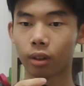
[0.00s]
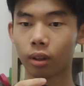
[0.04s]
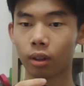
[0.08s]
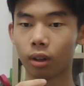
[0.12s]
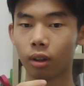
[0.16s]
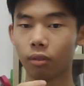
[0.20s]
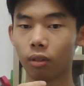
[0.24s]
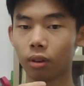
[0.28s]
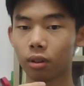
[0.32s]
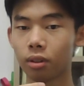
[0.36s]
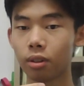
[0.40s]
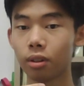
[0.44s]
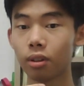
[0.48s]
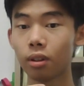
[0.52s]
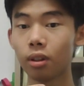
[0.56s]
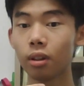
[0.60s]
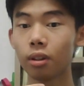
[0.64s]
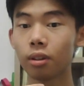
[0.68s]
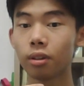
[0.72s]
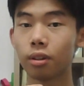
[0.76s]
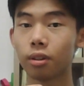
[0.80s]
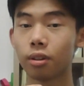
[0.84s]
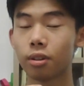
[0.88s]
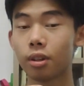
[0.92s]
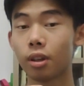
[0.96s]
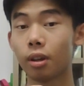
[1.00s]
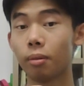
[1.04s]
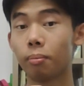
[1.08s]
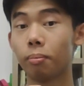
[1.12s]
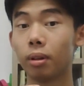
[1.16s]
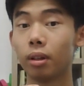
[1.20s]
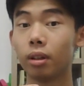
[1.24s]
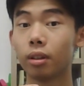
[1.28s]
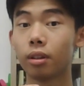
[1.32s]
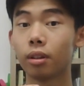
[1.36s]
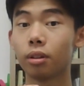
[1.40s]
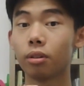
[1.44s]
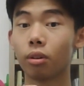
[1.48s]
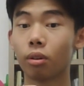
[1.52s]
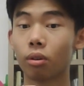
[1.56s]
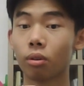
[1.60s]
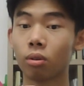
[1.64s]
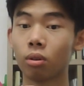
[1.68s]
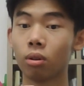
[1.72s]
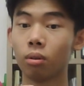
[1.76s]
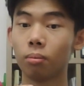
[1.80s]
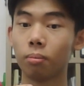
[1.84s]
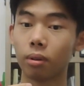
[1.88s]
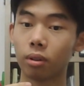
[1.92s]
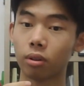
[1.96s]
Resilience is the ability to
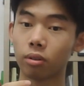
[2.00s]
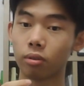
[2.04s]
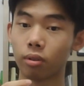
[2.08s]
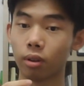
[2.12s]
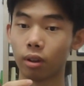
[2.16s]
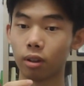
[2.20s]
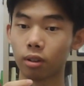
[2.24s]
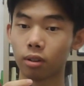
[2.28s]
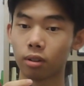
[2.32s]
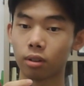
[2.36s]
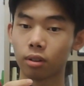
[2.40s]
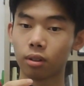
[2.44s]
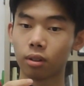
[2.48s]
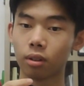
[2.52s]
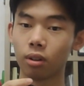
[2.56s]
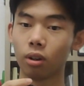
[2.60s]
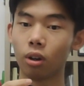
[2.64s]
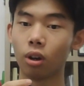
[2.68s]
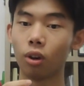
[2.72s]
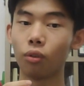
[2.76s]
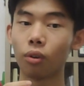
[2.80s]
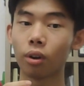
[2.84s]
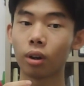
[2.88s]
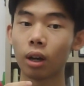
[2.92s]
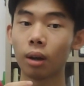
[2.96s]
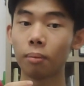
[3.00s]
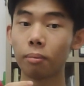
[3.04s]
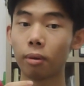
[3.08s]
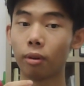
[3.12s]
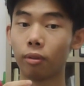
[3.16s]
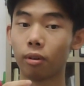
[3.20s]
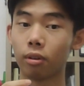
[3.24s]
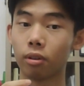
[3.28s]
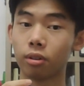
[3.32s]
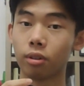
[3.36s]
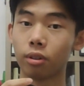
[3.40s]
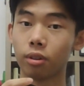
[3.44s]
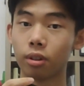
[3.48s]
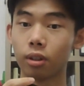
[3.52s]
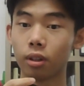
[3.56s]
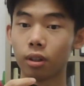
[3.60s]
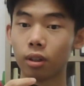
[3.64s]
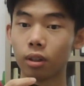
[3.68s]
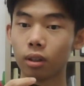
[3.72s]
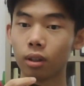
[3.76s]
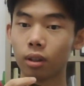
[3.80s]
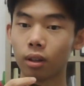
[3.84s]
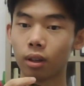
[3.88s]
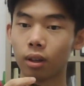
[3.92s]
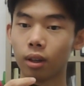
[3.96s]
cope with stress, overcome adversity,
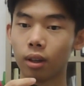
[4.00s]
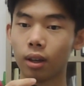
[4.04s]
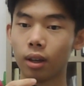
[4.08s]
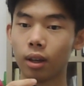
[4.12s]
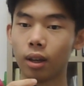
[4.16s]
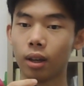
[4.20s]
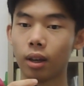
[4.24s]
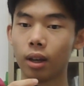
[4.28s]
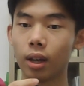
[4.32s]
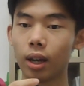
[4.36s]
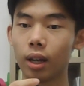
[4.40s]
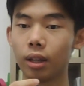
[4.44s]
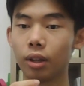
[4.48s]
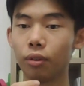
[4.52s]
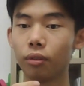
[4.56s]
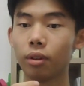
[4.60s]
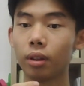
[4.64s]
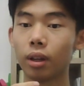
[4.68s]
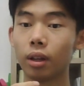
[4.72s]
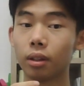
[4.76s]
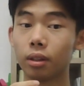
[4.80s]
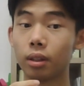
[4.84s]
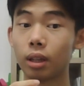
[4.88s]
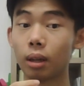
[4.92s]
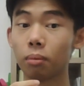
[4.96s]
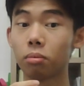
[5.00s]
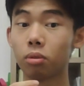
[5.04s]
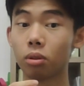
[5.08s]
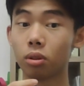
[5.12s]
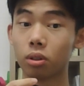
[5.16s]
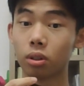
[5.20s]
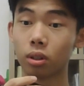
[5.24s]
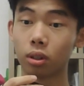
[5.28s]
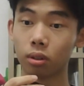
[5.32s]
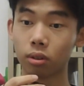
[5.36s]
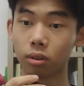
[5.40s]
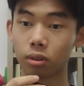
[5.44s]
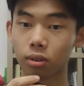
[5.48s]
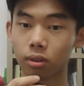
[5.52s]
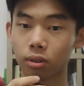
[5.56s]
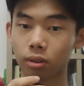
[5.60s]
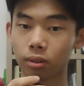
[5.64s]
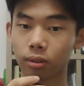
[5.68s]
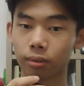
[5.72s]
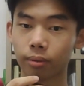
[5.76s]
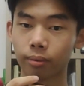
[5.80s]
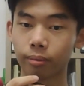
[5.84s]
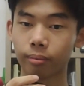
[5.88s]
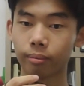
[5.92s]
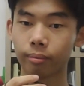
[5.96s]
and even adapt to change.
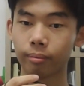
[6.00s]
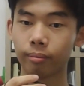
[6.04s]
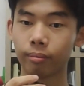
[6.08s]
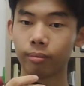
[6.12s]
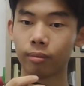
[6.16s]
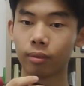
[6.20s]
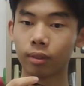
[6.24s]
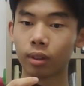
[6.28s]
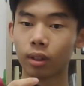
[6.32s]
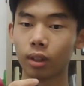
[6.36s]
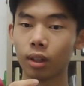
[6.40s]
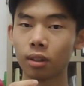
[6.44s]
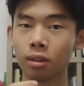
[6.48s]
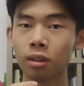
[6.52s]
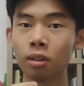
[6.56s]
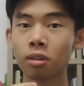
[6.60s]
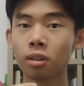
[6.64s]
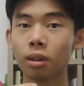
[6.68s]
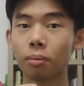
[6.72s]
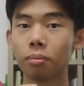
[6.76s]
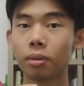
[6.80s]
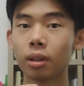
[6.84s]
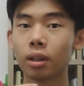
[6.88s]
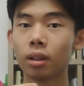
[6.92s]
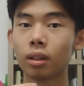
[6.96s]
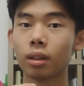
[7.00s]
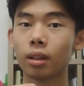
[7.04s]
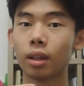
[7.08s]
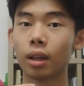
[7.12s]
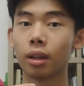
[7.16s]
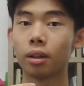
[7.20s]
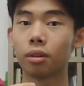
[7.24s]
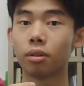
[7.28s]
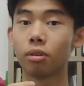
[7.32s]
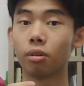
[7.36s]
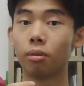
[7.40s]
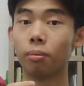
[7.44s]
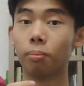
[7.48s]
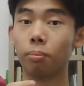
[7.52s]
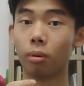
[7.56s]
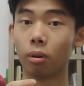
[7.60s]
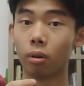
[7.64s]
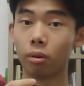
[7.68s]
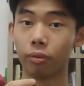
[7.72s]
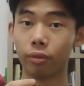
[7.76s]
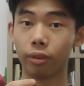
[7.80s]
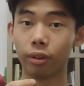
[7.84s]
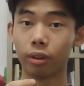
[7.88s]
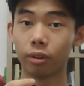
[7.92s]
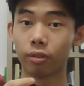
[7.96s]
It's not something that you're
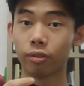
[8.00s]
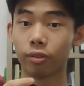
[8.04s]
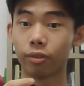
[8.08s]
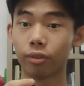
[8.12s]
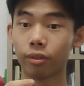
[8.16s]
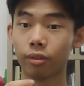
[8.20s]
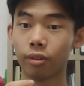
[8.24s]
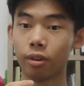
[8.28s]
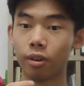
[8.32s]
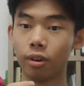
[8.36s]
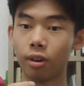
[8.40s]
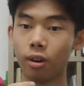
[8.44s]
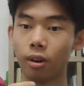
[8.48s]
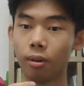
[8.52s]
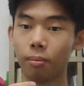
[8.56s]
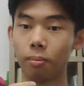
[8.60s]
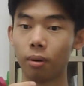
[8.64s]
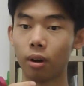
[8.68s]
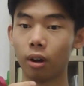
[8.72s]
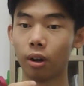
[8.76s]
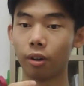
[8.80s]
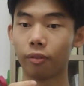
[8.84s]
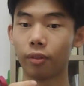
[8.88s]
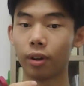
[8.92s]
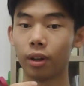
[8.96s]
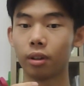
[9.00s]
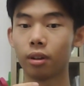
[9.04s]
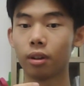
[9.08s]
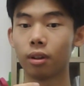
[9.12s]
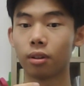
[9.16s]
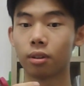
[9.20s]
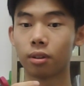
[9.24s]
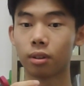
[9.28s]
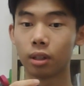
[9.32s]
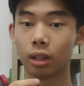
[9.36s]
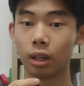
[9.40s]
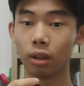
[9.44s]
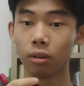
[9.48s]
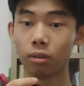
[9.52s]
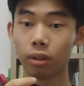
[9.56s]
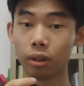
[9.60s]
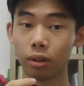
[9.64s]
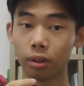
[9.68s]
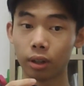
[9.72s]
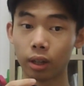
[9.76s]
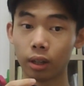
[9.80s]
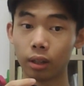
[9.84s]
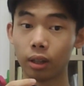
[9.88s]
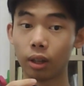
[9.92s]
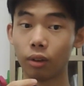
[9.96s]
born with, but rather a skill that you
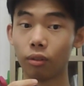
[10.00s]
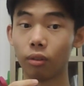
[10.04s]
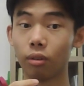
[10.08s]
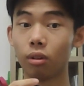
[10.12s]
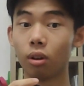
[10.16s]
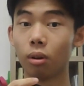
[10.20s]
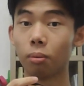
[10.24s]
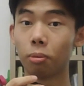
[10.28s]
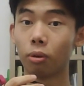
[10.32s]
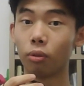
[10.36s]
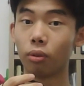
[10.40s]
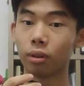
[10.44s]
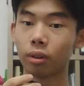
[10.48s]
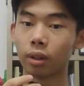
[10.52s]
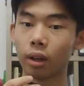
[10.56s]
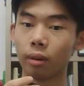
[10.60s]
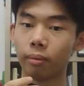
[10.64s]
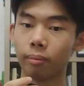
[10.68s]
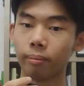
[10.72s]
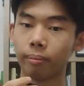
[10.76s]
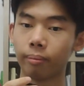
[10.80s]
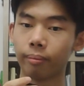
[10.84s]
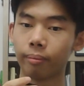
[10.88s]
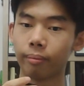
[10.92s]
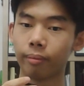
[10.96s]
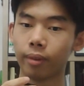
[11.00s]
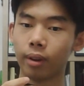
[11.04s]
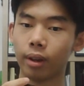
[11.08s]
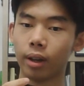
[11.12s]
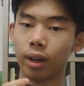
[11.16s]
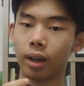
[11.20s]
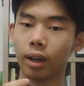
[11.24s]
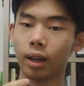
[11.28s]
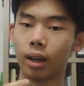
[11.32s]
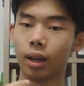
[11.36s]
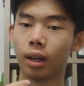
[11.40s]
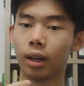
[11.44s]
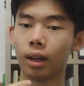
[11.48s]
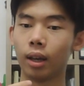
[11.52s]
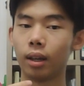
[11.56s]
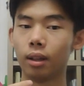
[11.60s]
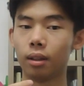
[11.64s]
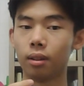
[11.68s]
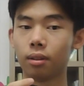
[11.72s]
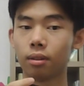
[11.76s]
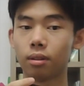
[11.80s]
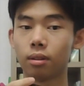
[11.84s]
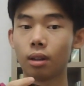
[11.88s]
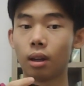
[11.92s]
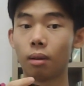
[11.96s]
can develop over time.
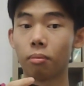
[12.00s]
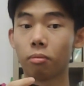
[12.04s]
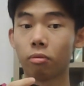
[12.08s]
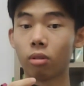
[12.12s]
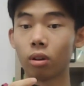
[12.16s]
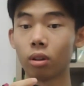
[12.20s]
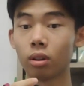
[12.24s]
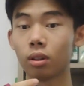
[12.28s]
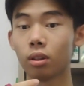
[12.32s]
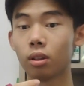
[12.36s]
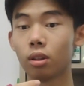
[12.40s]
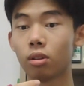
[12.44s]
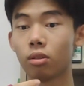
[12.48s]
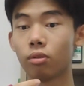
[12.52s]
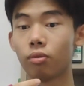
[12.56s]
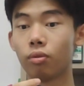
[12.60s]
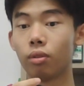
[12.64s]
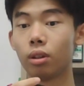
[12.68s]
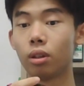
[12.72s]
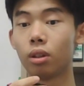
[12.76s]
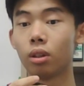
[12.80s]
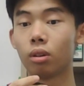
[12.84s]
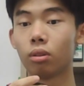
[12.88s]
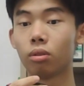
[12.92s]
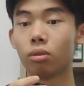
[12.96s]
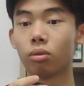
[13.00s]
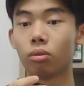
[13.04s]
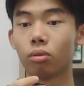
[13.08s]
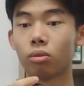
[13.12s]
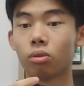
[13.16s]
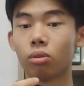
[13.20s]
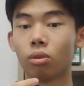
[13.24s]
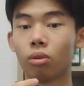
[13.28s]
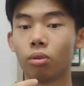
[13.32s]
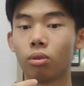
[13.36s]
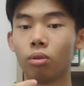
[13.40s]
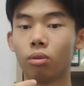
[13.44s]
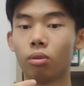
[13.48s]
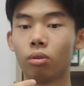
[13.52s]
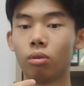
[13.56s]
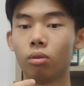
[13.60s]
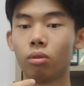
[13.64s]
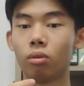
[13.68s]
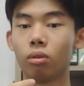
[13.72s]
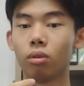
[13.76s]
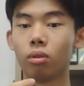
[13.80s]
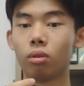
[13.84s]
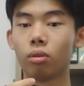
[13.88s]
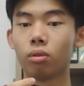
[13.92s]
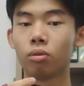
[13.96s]
Hence, I'm creating this video to show you
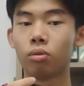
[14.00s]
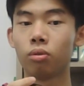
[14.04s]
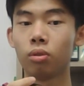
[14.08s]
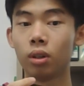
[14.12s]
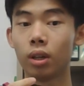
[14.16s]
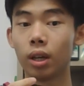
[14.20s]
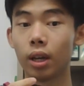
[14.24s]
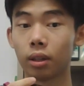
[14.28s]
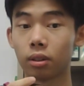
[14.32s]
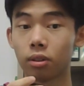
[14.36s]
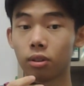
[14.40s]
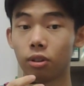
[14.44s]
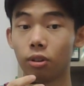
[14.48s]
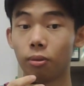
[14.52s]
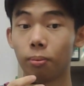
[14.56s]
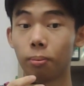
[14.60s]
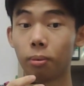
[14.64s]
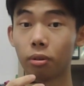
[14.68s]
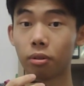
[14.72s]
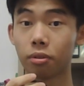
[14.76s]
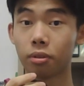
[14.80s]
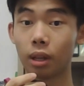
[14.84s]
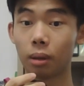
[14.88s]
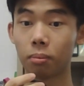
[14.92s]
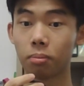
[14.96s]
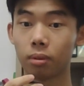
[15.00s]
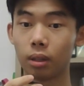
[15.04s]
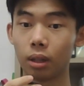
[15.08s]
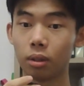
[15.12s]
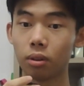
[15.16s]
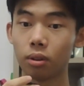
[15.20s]
3 actionable steps that you